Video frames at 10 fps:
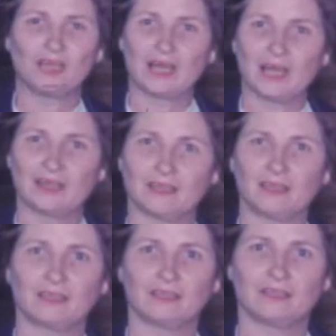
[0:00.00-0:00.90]
and I
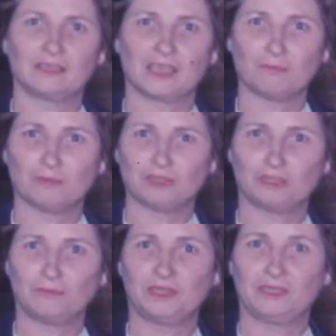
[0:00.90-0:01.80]
think that something
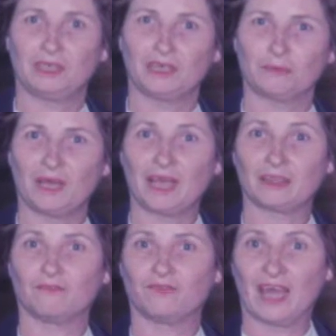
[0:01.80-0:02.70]
should be done
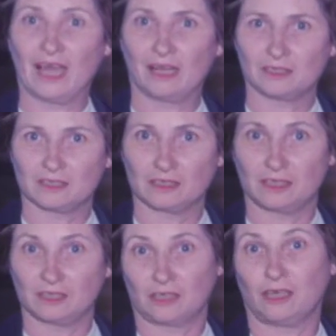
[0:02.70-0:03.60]
about the violence in
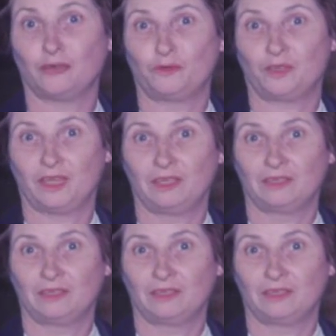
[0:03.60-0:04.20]
this country.